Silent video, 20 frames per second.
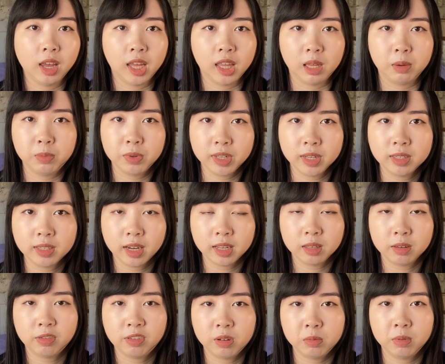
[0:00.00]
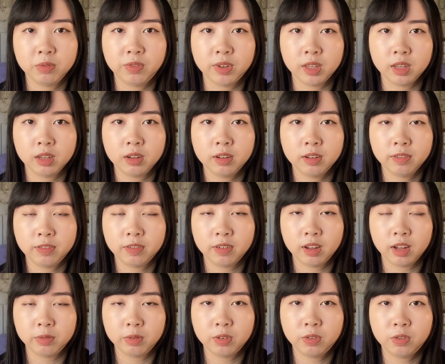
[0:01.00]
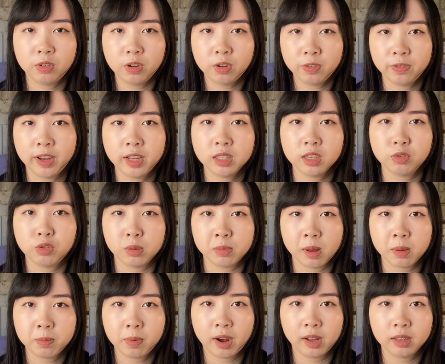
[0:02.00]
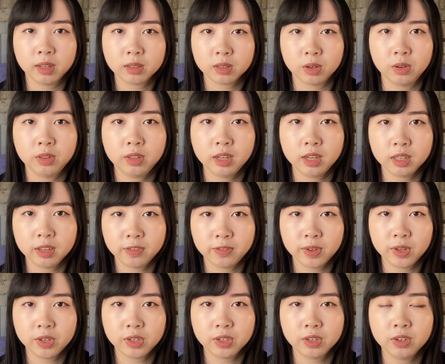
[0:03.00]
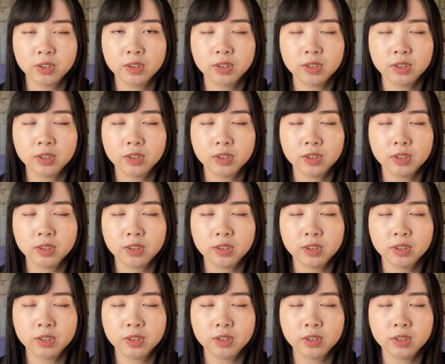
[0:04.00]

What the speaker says: And I'm really excited to film a video of a full face of Romand products only in the future.